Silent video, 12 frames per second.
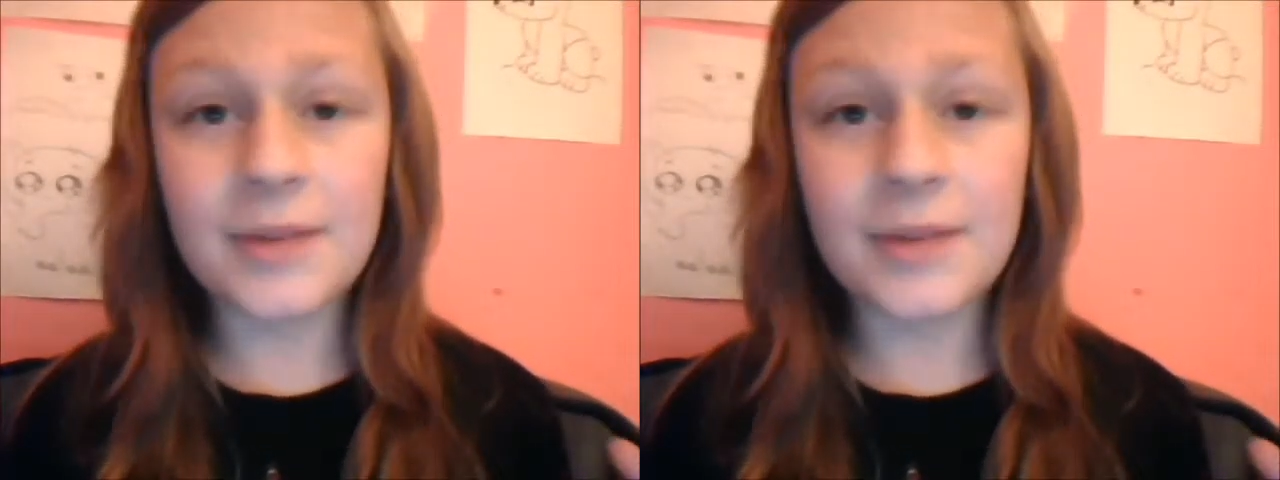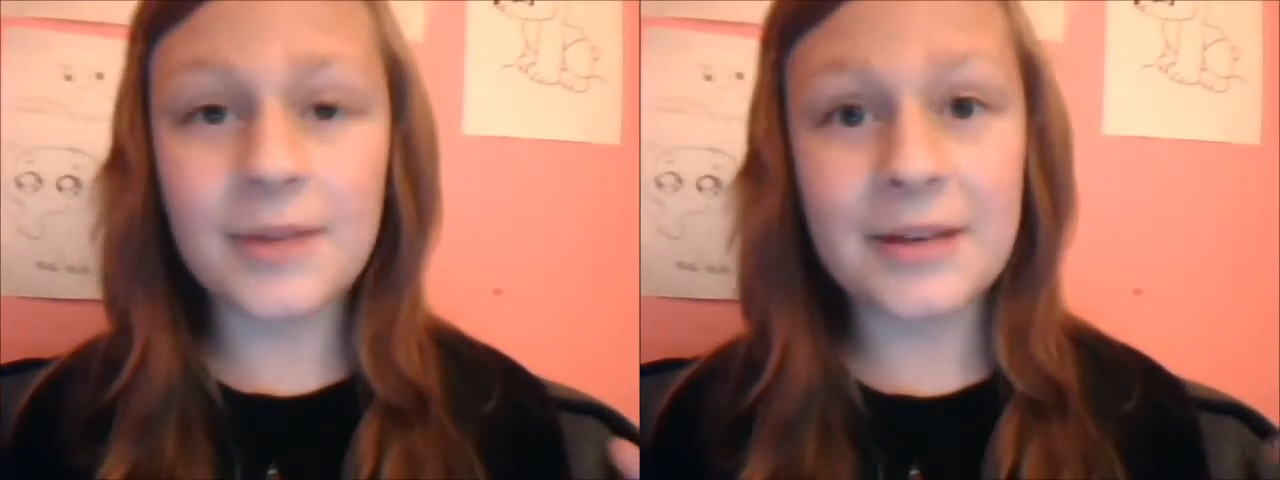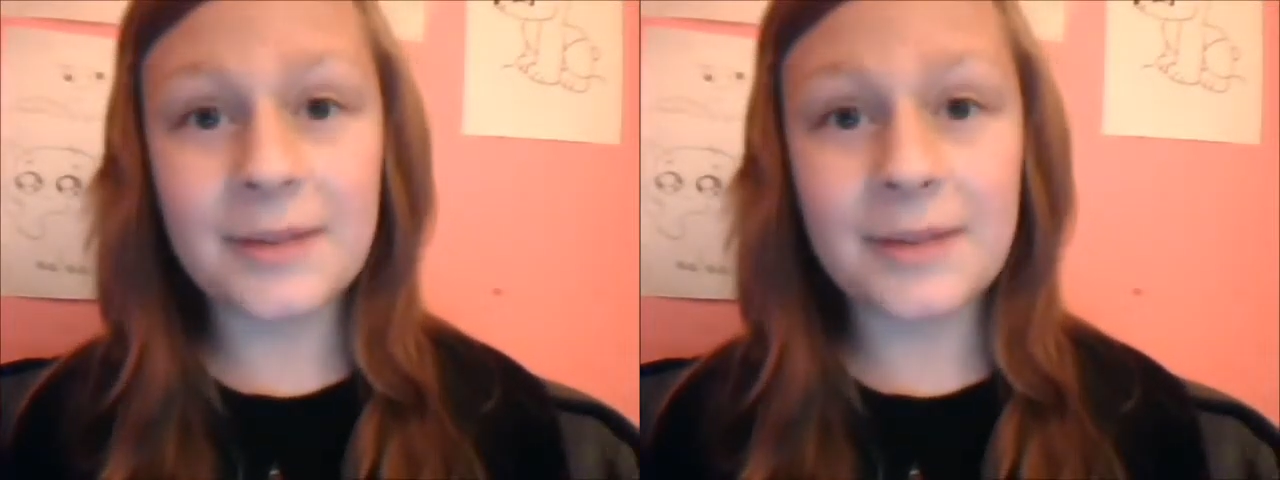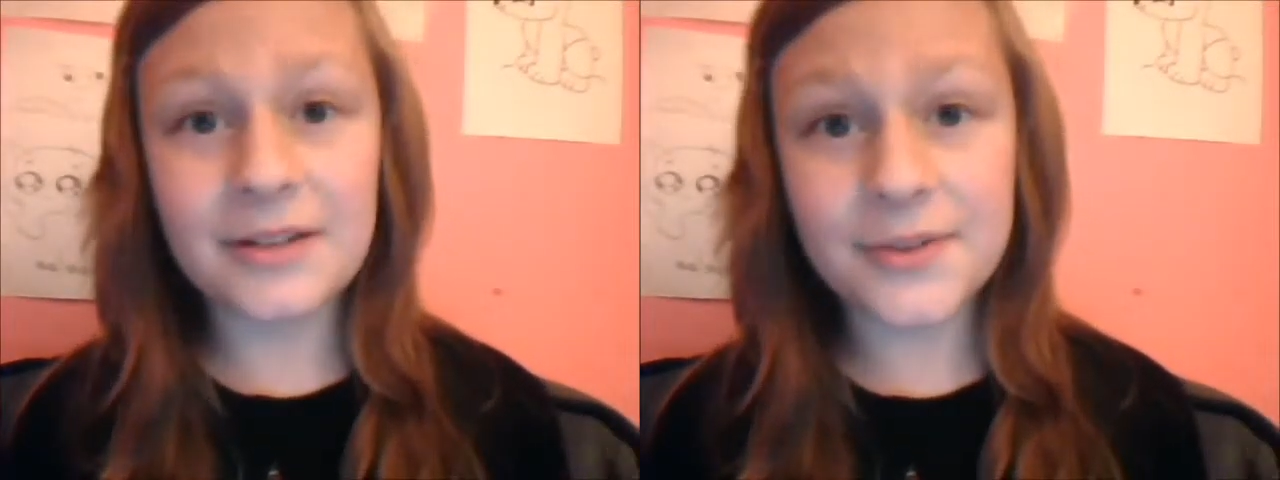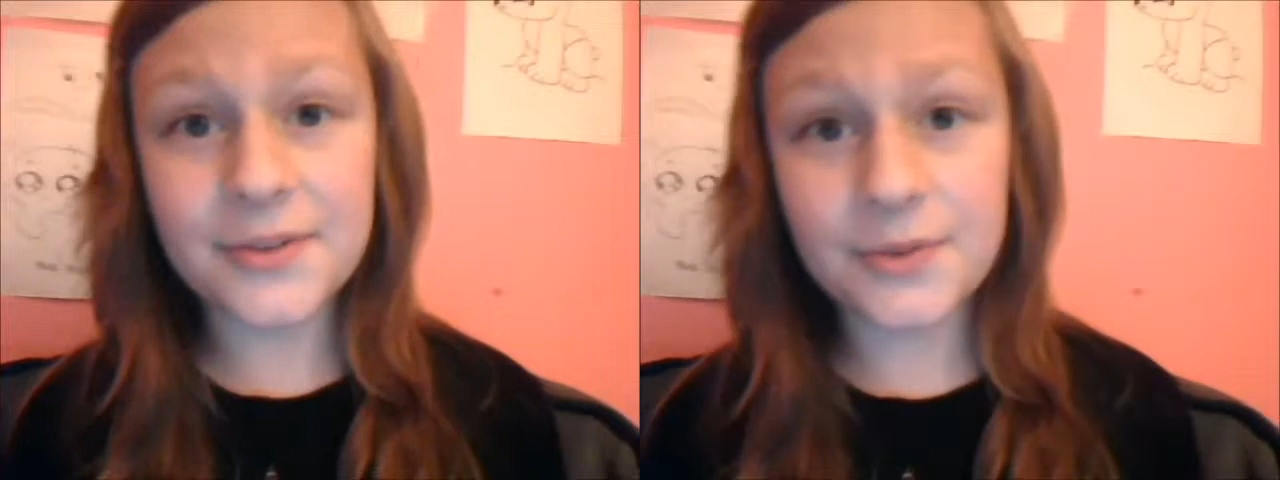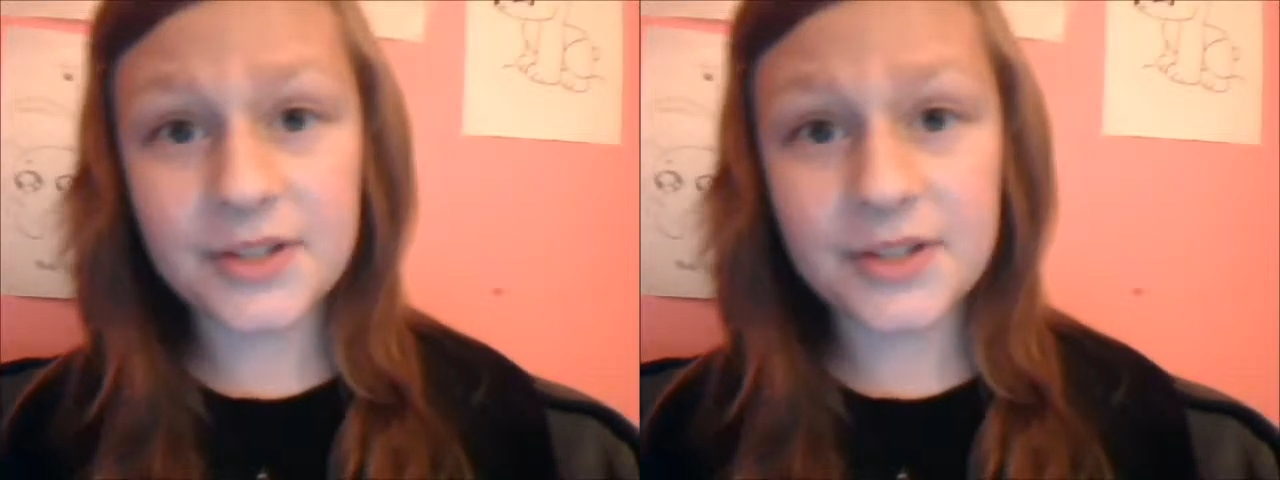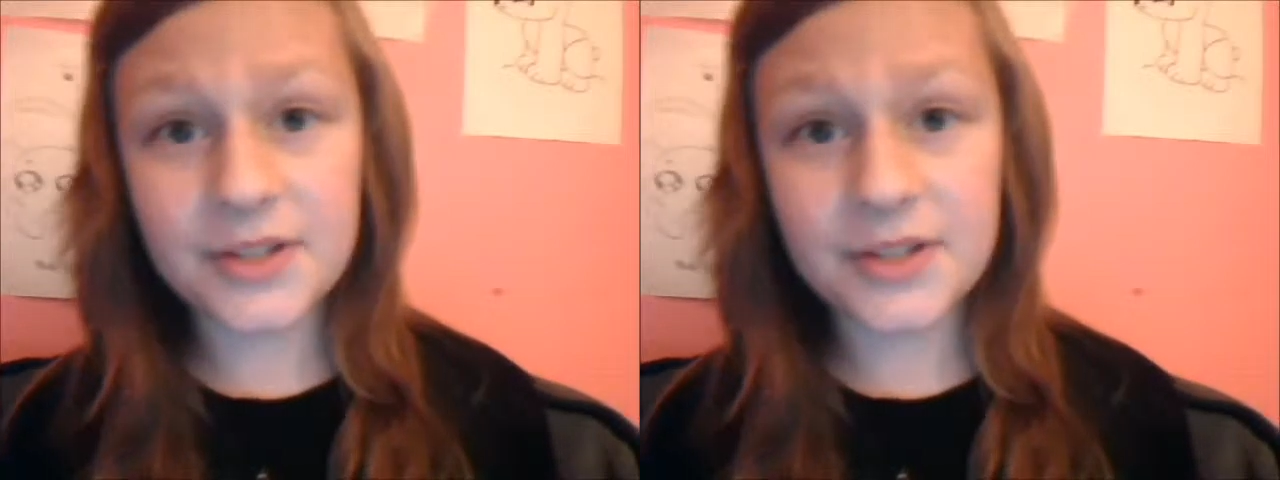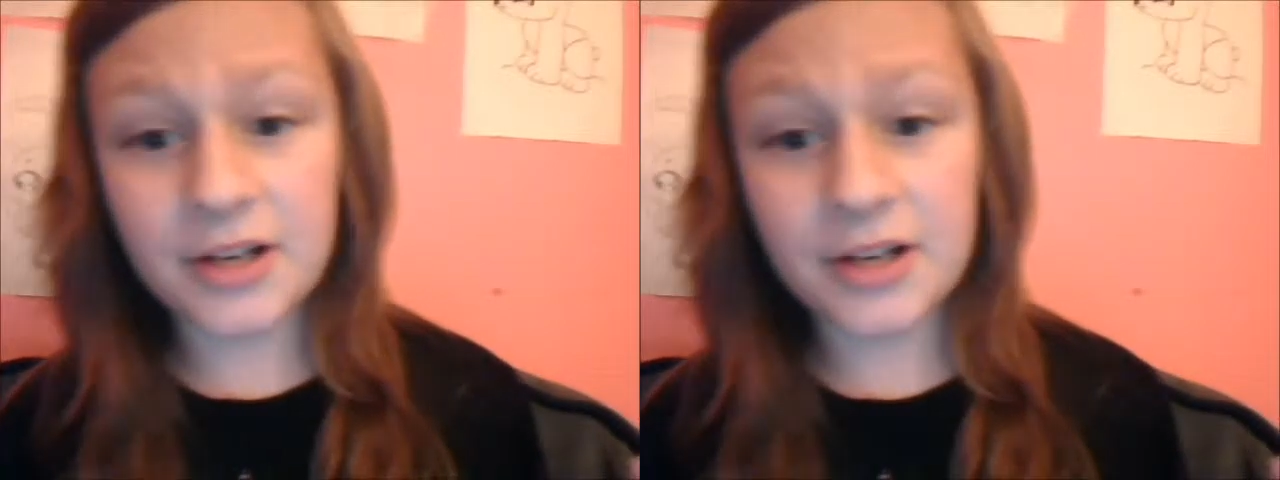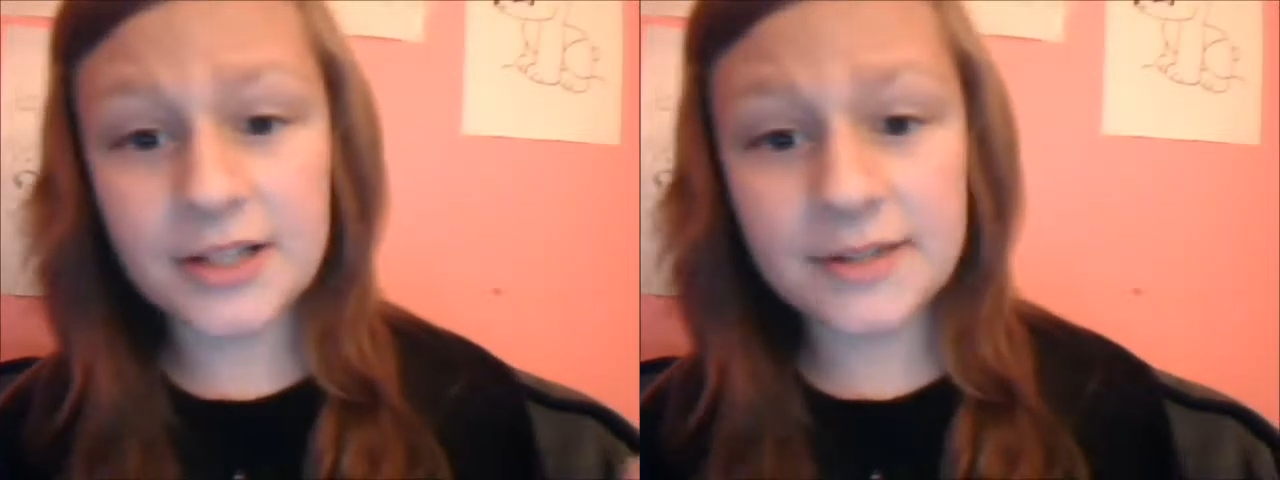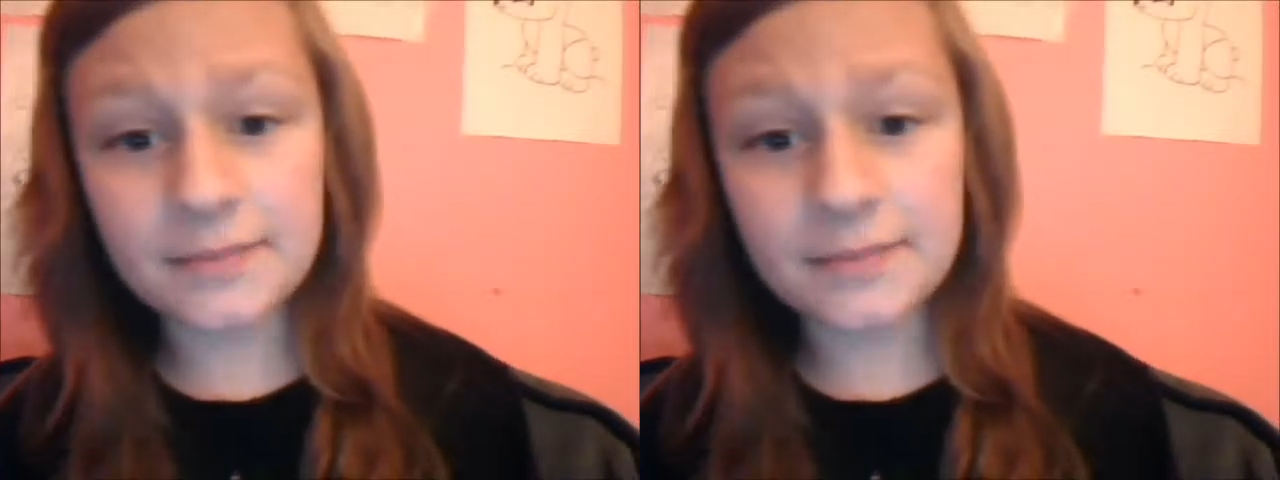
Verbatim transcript: mini back to school series